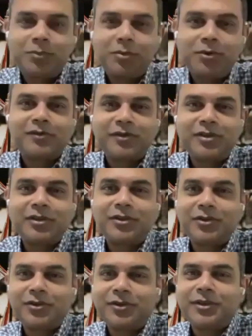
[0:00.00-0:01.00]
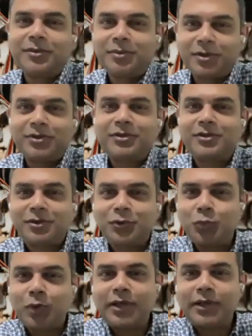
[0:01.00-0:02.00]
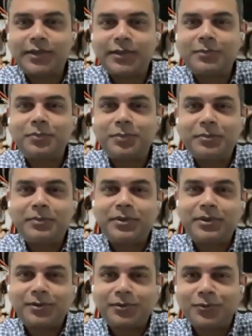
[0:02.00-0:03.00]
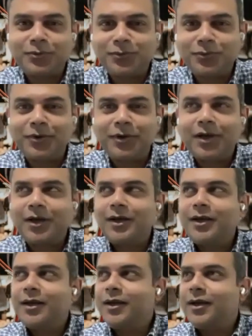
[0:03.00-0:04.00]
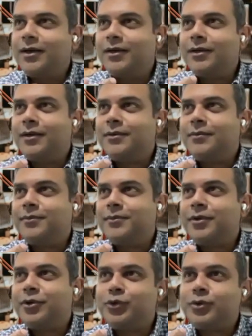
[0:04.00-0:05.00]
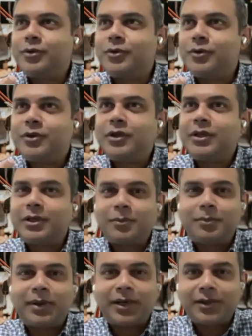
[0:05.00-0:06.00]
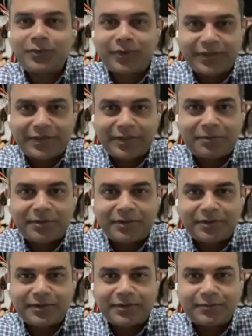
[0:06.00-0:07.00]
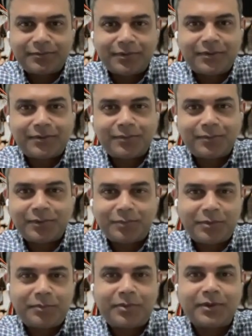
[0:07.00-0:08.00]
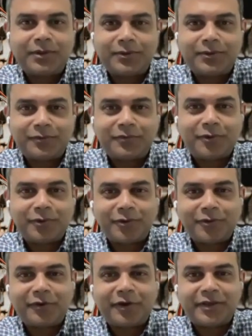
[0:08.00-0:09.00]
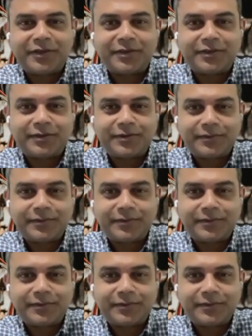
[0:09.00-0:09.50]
because of insecurity, because Why, you yeah? want people to, uh, you, you think it'll buy you acceptance with, with people, your friends.